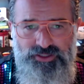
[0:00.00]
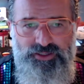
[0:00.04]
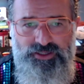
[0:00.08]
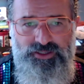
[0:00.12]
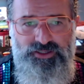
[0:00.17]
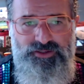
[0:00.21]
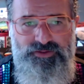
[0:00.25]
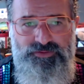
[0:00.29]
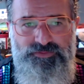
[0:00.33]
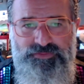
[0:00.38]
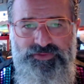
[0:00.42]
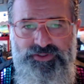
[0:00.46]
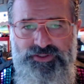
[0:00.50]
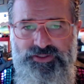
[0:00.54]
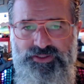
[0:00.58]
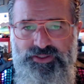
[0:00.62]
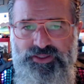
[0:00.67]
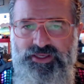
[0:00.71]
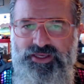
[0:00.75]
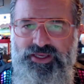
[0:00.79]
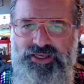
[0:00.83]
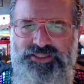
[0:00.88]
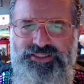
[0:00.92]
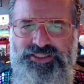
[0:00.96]
Um,
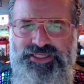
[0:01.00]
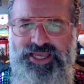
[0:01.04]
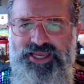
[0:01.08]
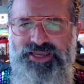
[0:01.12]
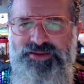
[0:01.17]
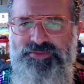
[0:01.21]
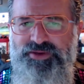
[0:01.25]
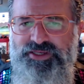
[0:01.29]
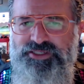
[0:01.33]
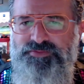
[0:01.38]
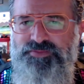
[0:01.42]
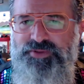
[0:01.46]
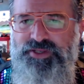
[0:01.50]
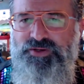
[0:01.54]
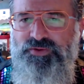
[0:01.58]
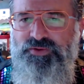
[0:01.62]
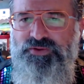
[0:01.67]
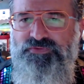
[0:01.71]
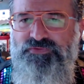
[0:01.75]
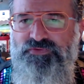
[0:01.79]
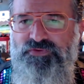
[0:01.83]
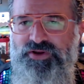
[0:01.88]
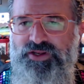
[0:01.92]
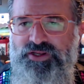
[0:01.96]
it's a game best played
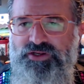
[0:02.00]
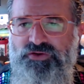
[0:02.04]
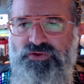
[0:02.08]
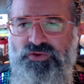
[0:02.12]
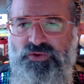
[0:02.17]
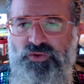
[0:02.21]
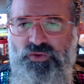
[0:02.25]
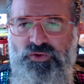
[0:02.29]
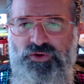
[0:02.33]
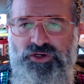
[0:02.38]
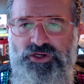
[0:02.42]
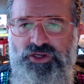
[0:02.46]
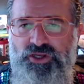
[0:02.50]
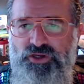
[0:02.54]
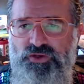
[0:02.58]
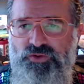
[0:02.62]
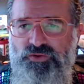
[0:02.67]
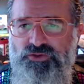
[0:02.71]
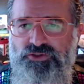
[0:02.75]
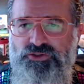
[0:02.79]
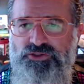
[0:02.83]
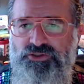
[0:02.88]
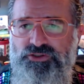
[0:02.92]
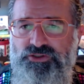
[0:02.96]
with a friend or a
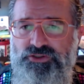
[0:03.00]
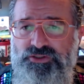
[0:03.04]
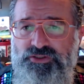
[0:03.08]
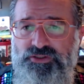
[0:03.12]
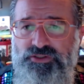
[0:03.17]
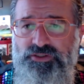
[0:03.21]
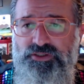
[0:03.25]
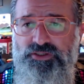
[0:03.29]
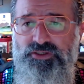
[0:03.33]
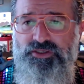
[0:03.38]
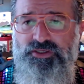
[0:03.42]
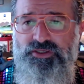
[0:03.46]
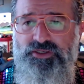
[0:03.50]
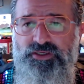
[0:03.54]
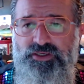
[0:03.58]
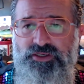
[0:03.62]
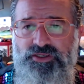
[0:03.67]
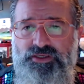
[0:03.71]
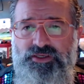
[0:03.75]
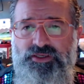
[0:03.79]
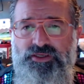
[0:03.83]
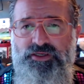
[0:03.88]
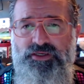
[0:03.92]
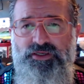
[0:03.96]
coach,
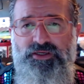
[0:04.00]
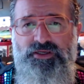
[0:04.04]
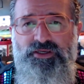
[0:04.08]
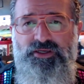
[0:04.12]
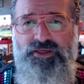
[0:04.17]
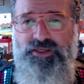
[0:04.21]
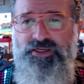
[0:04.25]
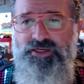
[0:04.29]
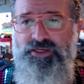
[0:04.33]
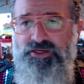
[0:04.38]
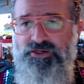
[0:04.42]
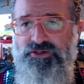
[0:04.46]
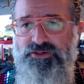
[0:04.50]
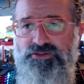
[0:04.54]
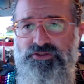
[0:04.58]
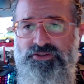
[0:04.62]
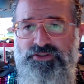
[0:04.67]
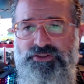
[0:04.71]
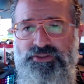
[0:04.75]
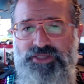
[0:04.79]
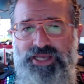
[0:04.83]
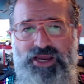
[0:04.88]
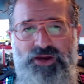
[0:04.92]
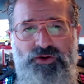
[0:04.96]
and
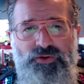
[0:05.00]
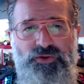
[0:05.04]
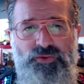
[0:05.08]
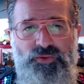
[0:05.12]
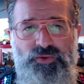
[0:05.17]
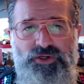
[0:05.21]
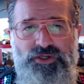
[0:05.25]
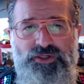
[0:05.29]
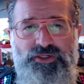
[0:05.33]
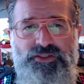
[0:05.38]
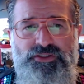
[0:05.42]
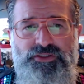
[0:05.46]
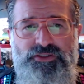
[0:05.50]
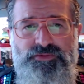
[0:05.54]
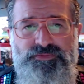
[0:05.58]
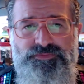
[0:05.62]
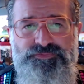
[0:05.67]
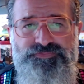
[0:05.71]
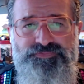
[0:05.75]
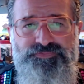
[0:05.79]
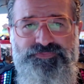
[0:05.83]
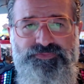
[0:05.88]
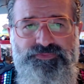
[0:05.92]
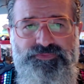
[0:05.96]
here's how it works.
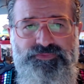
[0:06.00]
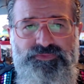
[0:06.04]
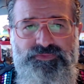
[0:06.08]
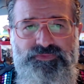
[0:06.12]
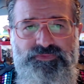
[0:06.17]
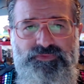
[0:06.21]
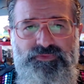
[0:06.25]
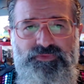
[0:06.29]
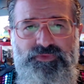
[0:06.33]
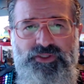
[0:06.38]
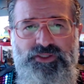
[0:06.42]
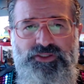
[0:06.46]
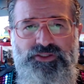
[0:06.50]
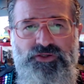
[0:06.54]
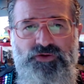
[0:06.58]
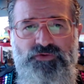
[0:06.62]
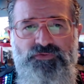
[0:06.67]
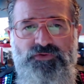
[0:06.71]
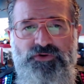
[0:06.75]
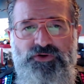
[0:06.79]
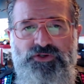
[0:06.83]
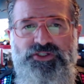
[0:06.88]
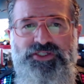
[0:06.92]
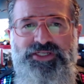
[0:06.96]

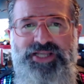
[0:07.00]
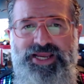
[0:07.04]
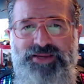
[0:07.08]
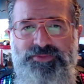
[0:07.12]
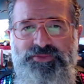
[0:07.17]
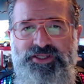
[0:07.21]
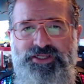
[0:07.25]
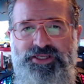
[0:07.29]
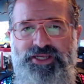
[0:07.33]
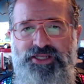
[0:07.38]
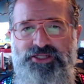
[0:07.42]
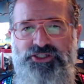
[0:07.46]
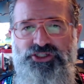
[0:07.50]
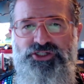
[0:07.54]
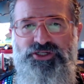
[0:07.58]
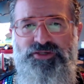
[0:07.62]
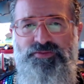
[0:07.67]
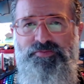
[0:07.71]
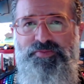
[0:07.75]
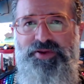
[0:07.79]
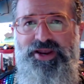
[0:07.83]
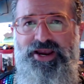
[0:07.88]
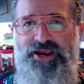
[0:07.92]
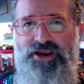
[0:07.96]
So first, name the
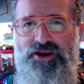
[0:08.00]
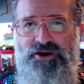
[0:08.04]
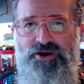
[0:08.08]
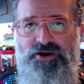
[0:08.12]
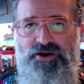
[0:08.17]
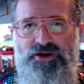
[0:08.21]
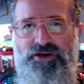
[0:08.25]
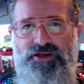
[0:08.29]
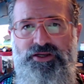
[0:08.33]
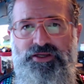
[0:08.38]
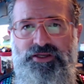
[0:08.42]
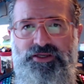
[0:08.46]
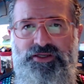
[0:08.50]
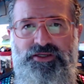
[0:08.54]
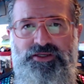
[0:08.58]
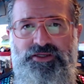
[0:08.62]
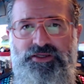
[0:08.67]
tension pair.